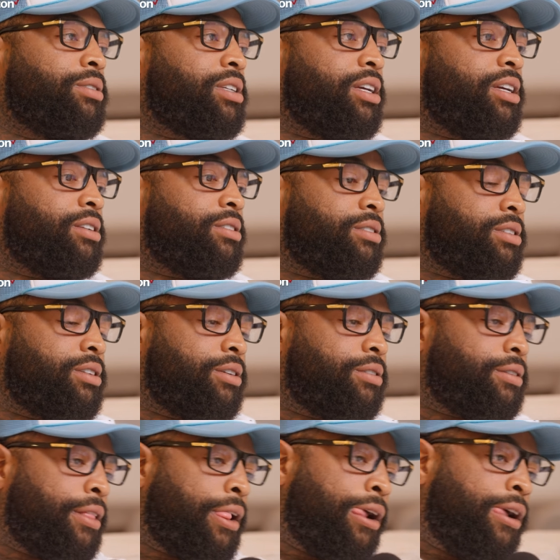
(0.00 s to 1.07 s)
it was cancer. So
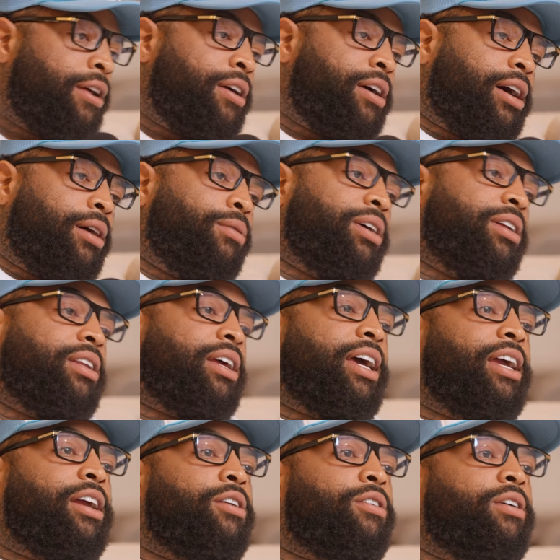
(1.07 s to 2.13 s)
I wasn't
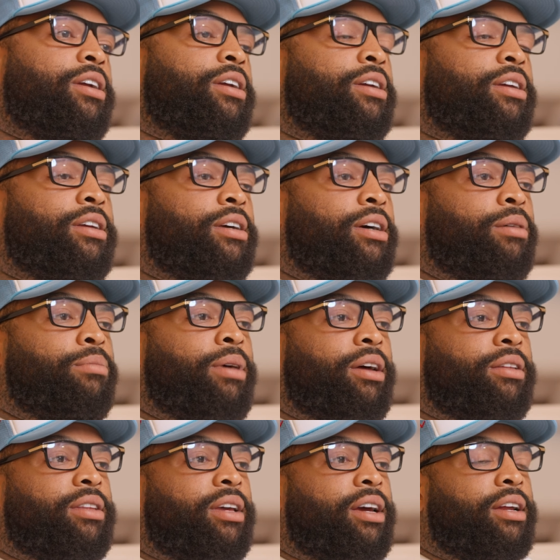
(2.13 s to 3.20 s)
angry
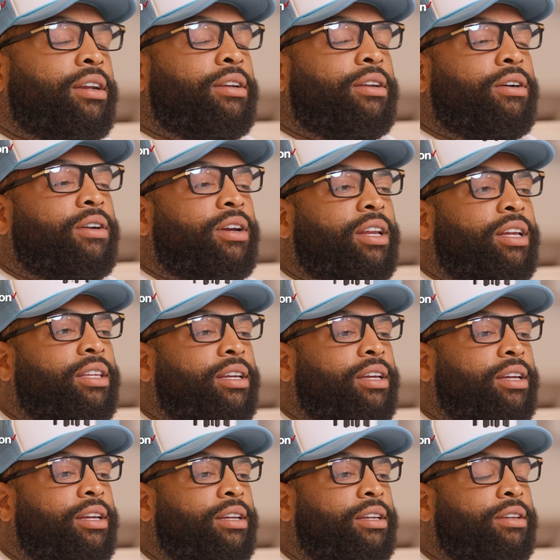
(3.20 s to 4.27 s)
about that or
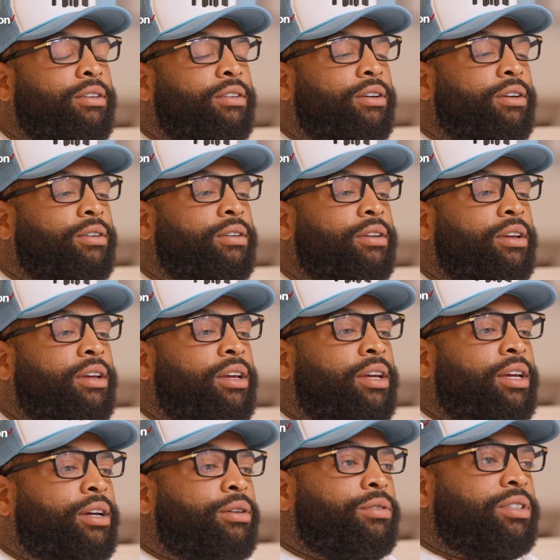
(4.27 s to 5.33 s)
anything, you know.
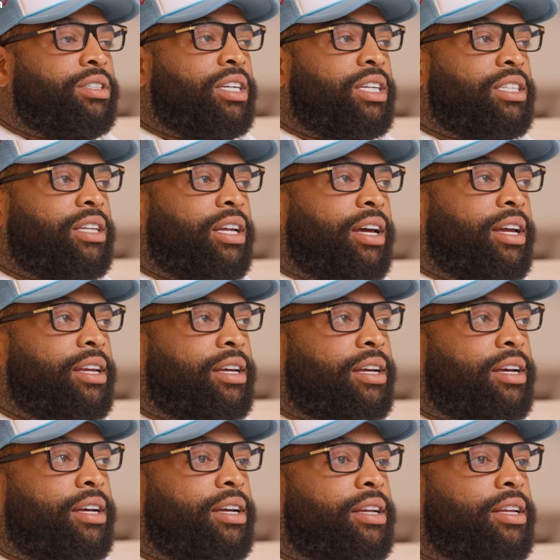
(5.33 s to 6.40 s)
It was just like,
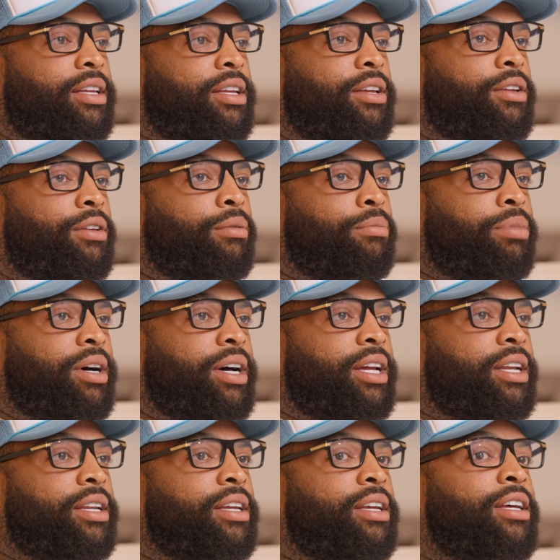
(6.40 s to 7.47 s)

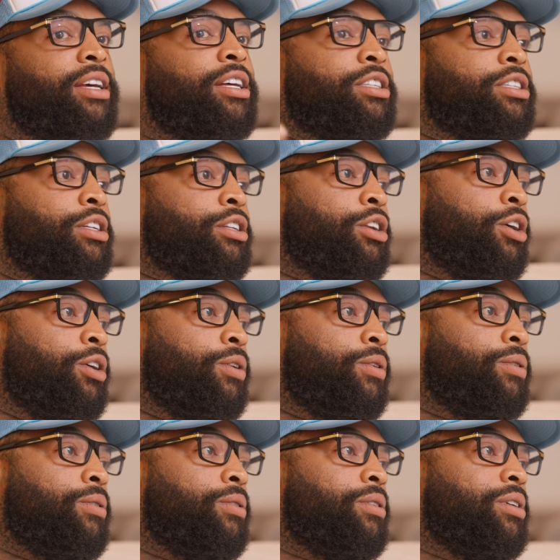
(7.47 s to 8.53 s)
but to
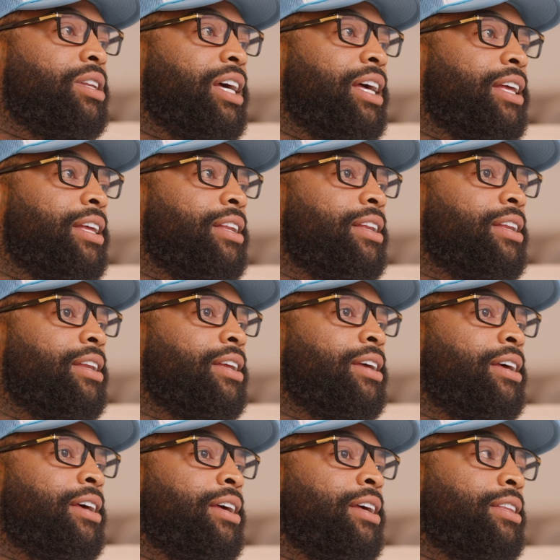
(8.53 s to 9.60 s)
know that
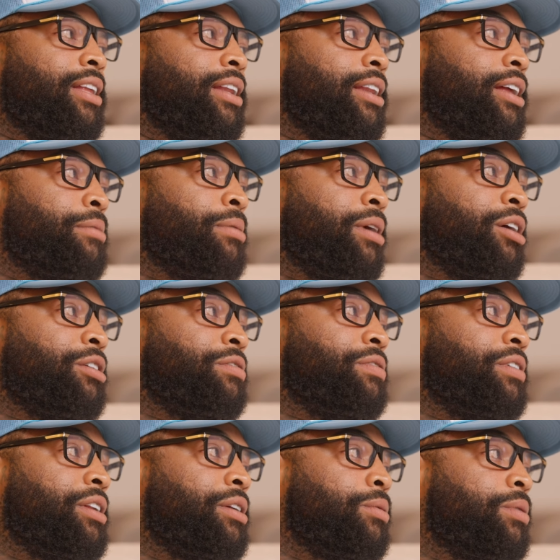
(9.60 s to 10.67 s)
the lump I was
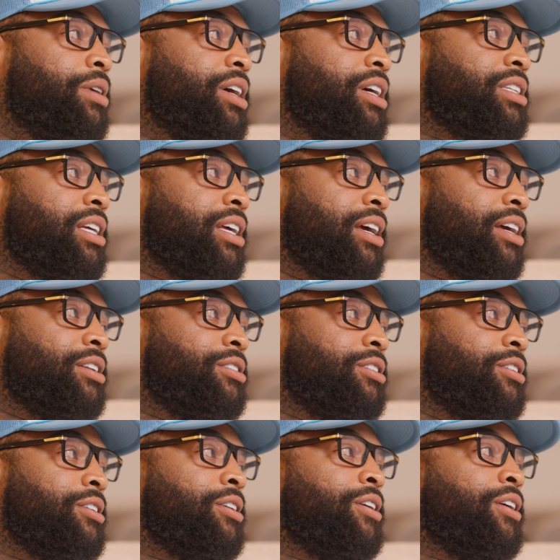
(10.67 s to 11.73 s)
feeling was
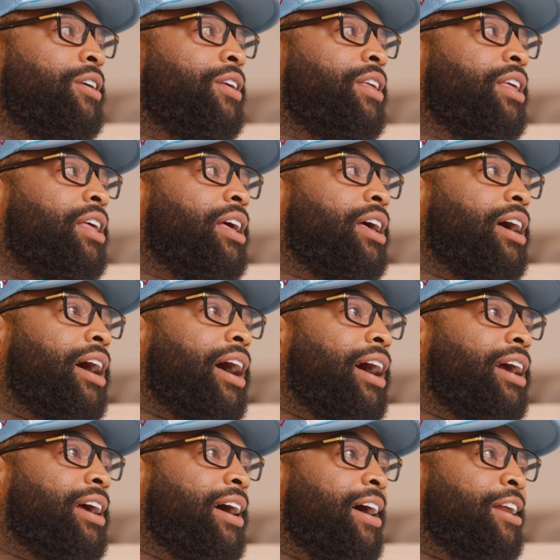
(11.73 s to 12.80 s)
cancer,
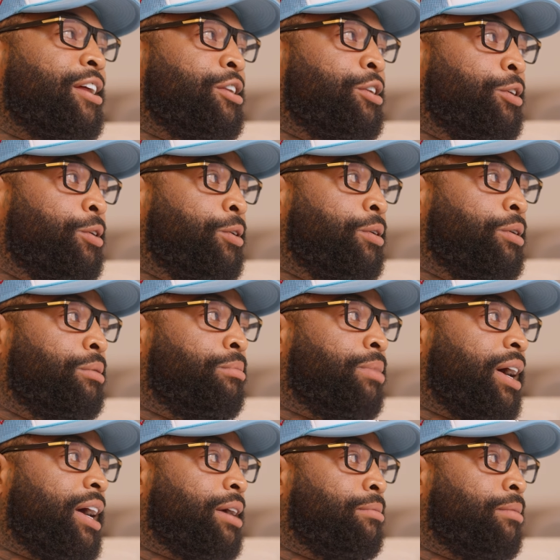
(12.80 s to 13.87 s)
I kind of knew in the
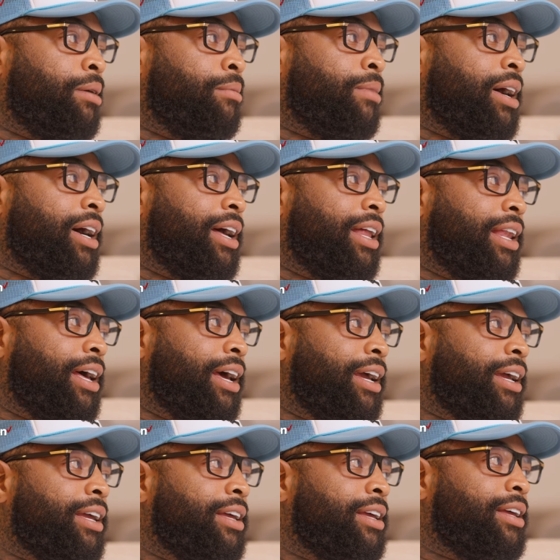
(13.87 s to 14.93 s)
back of my mind,
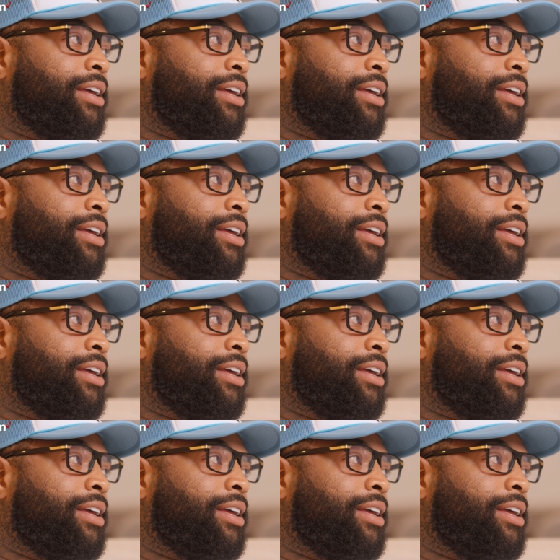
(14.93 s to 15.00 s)
like,